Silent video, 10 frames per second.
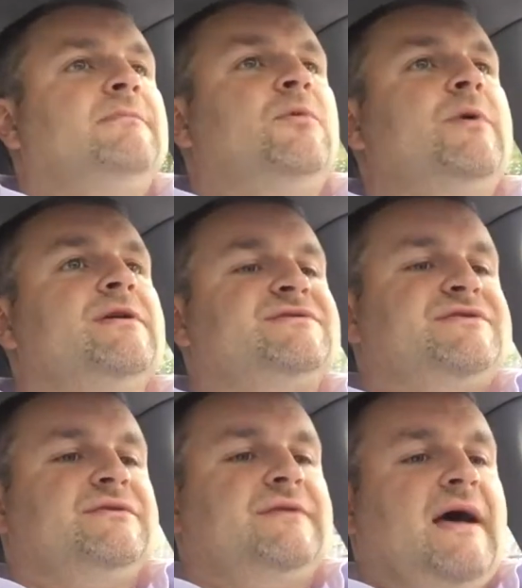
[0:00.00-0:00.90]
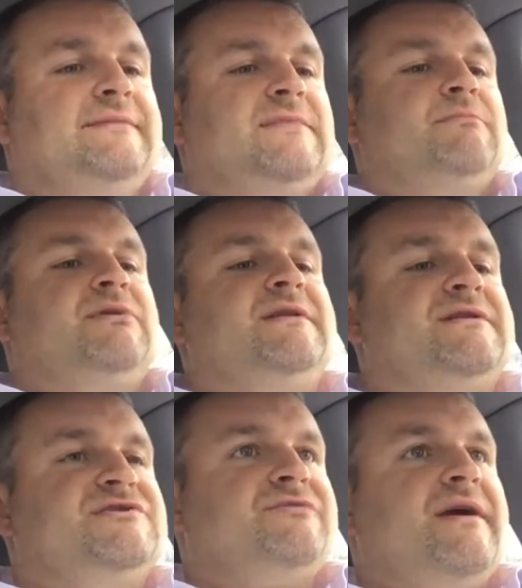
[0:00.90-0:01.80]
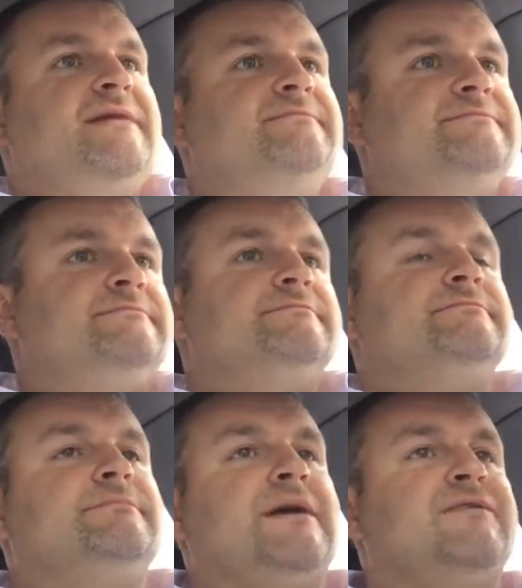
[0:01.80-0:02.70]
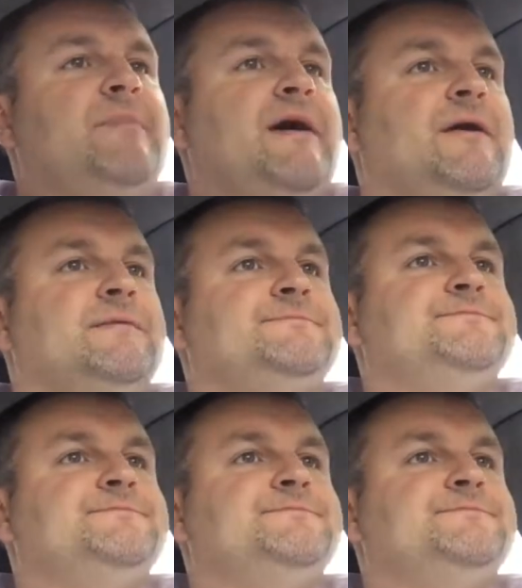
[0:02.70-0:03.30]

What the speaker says: The wheel is still not completely straight, but it's better.